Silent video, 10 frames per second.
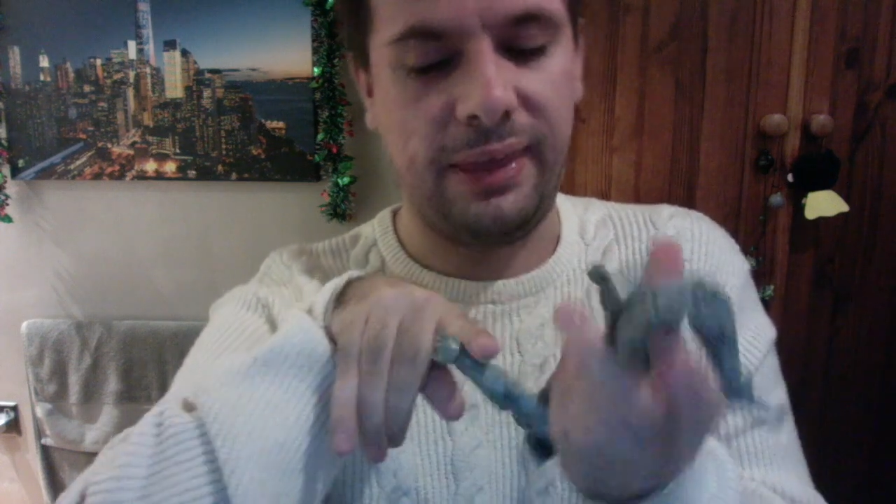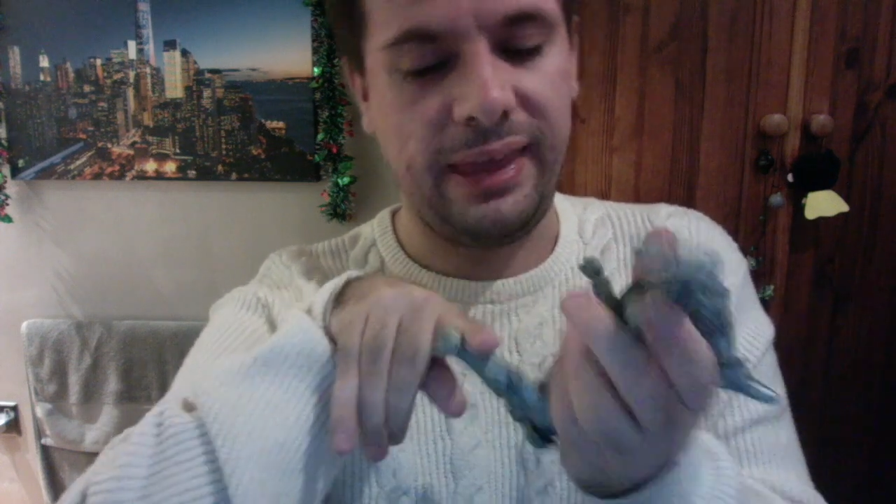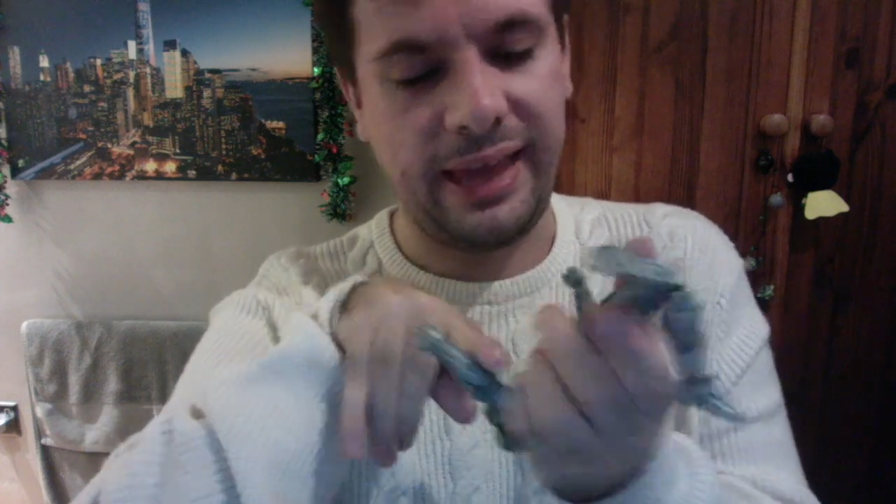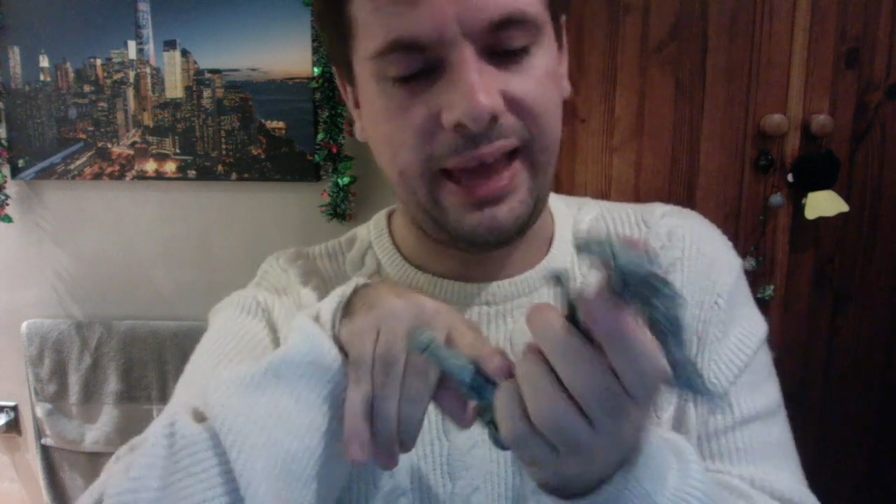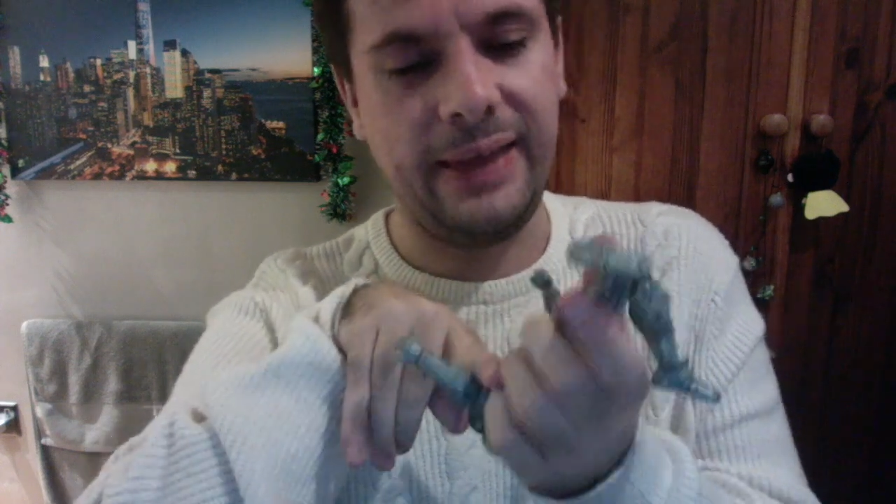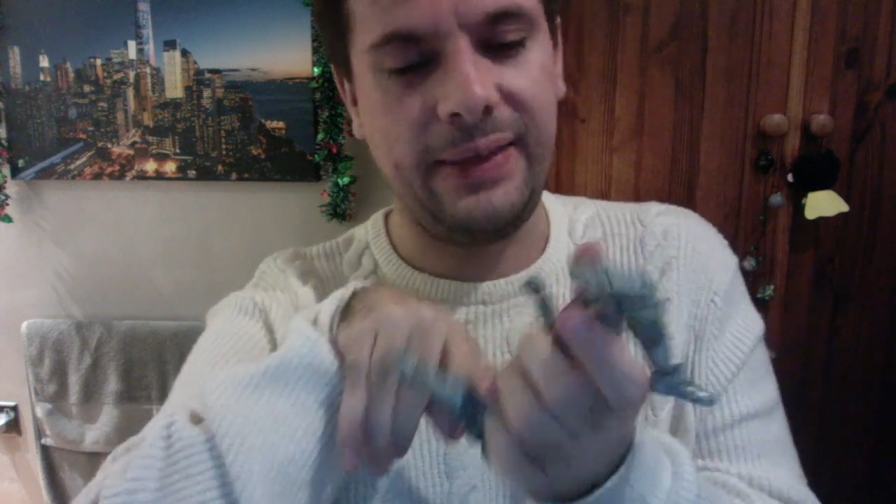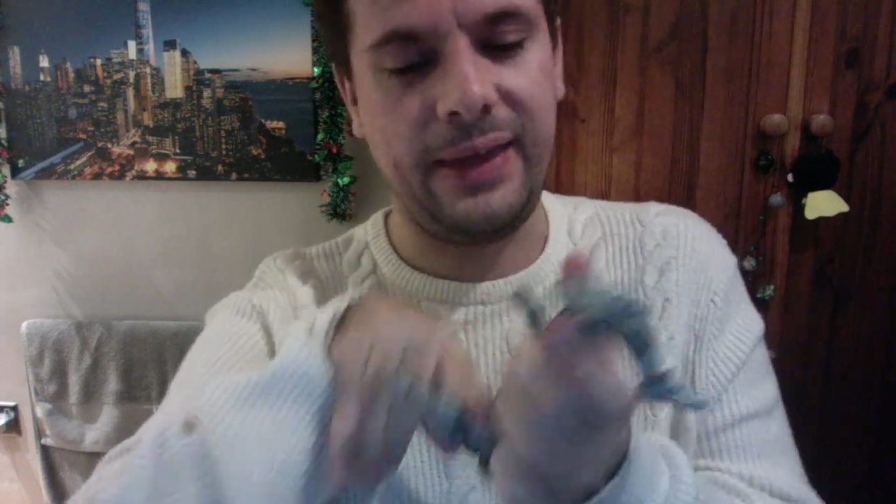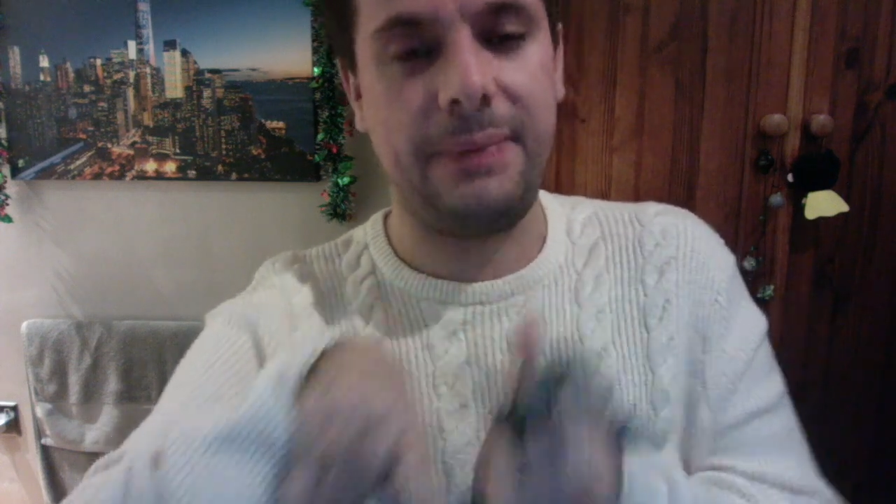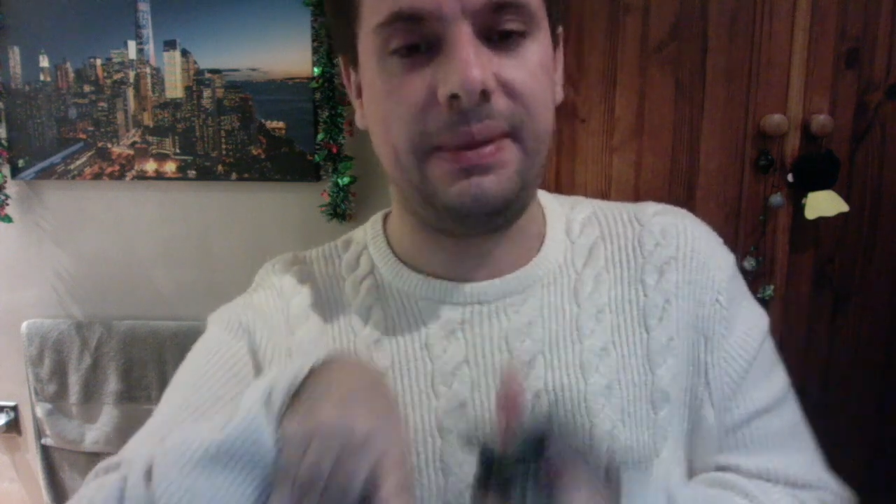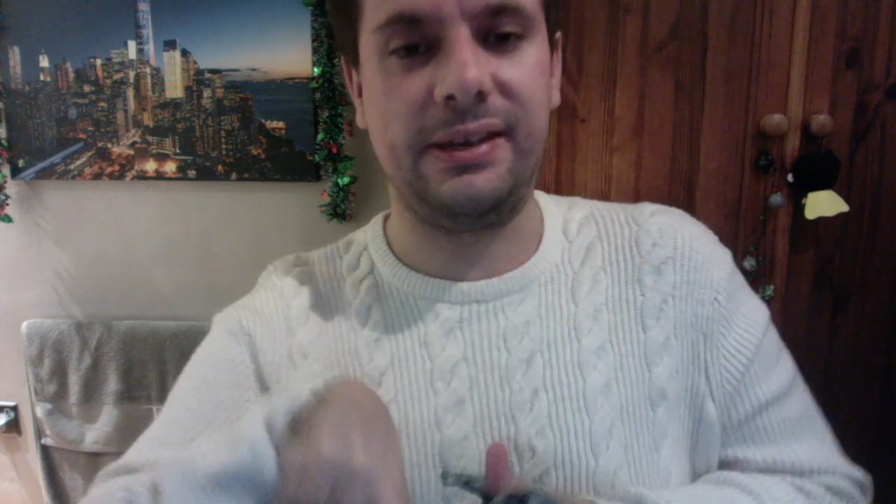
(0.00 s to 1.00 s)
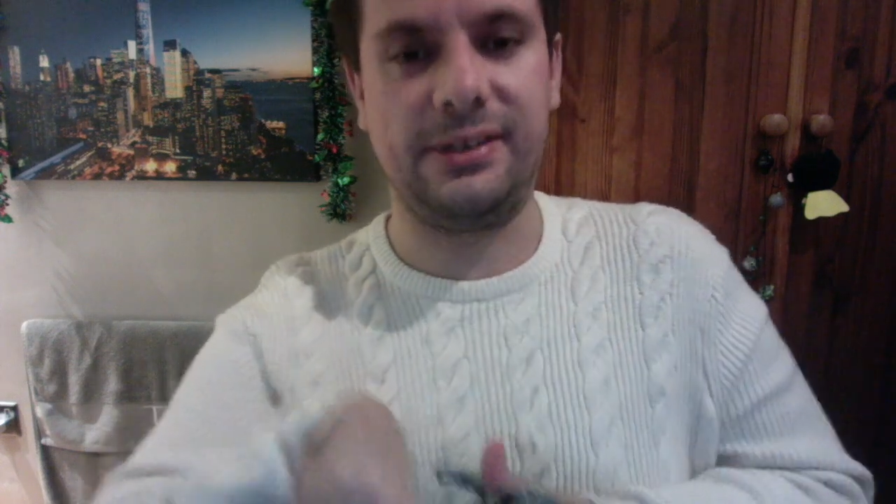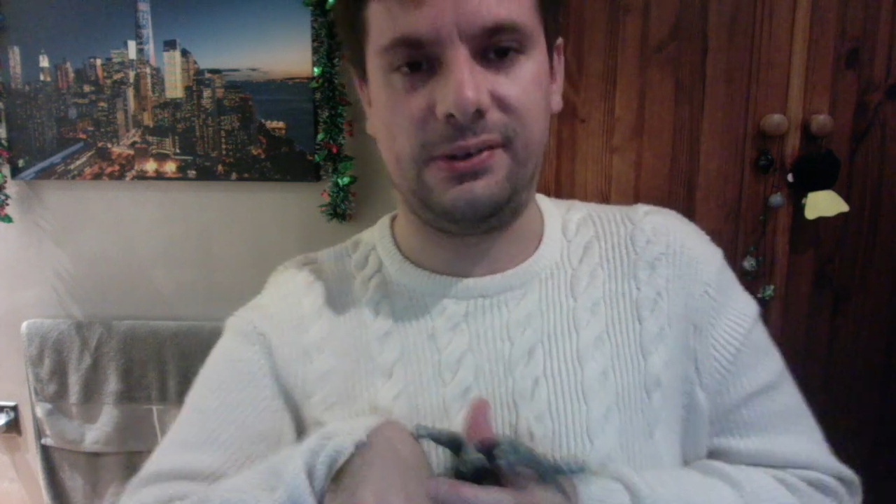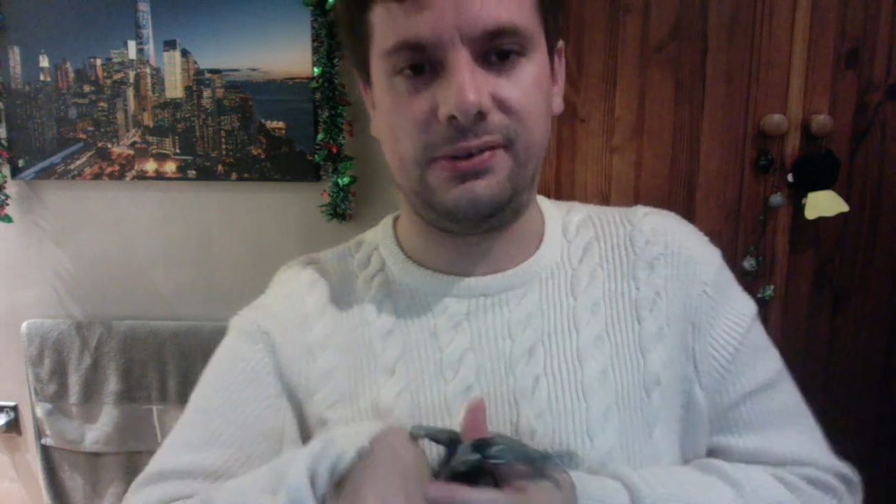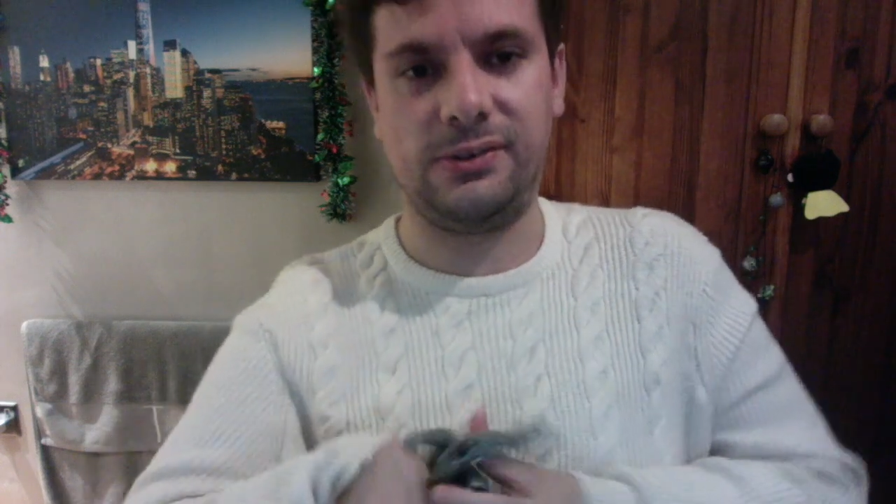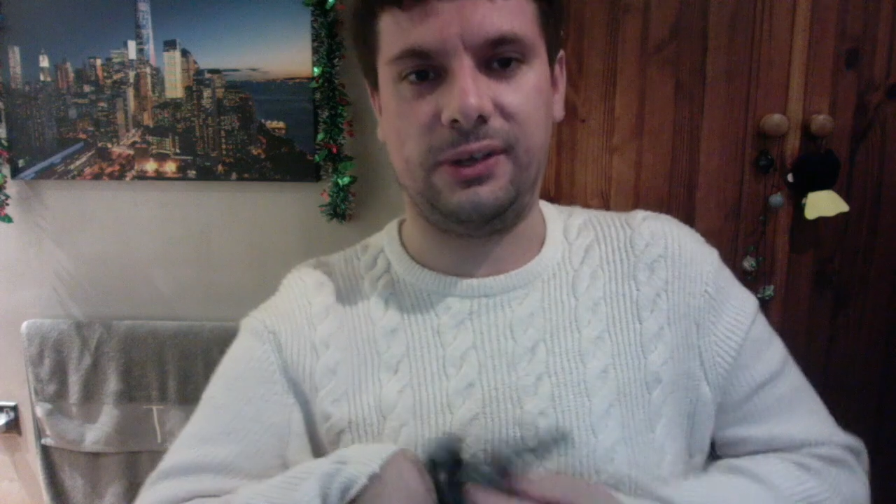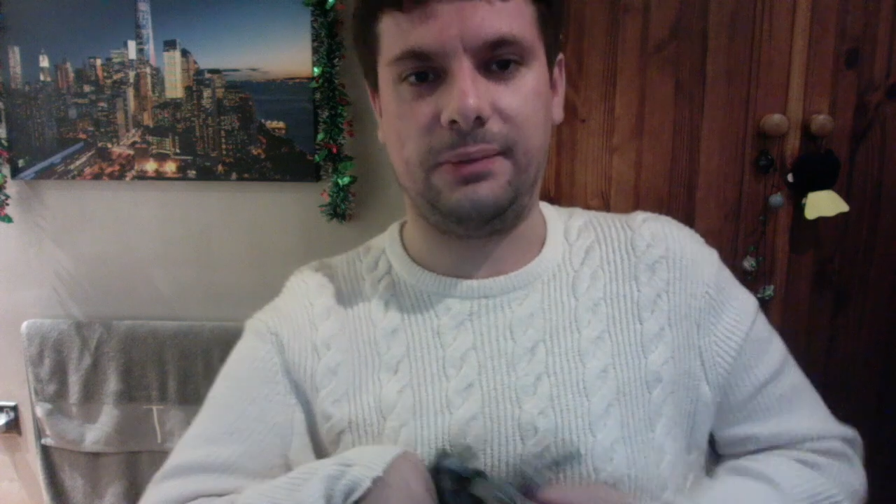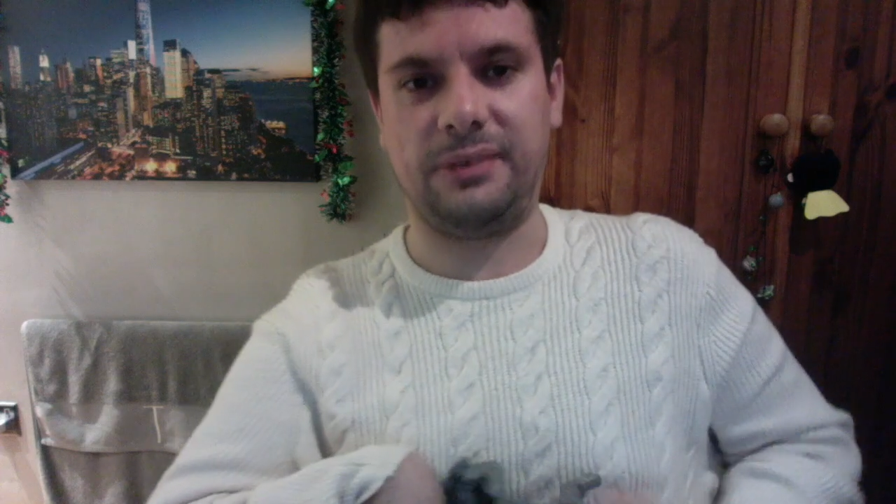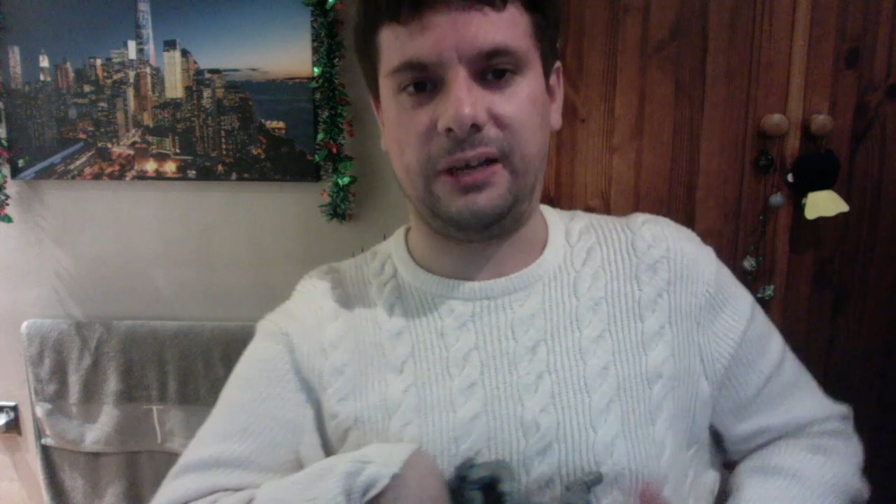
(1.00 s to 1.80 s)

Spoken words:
but you can get him into some